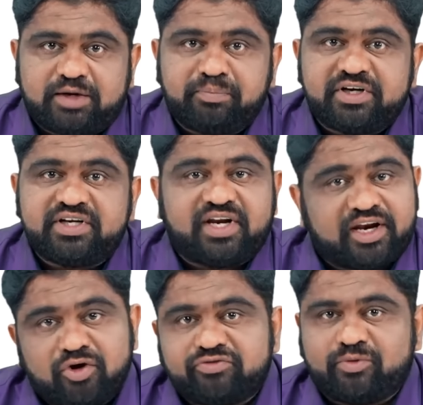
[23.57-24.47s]
admitted in
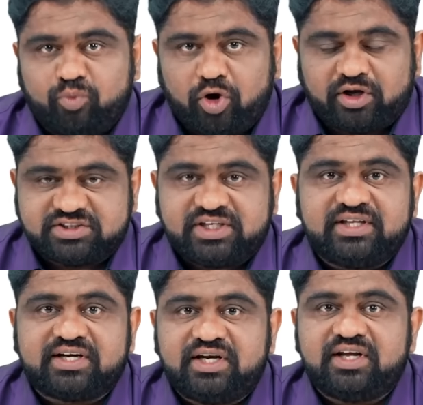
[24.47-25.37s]
any of the wards
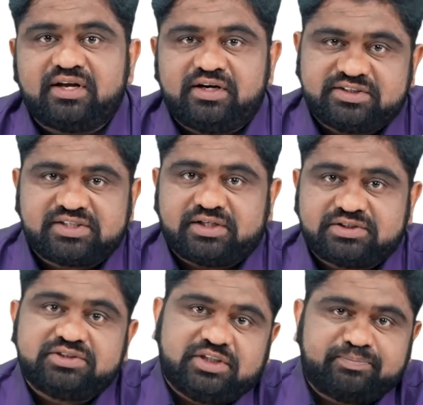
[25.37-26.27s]
in the clinical
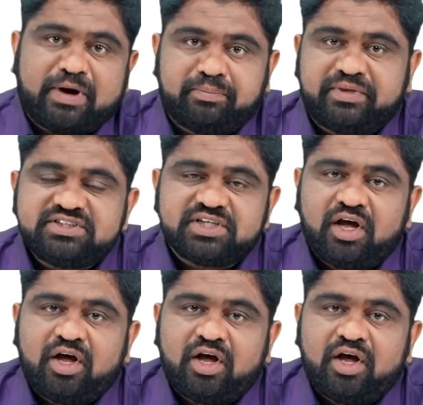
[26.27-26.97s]
discussion departments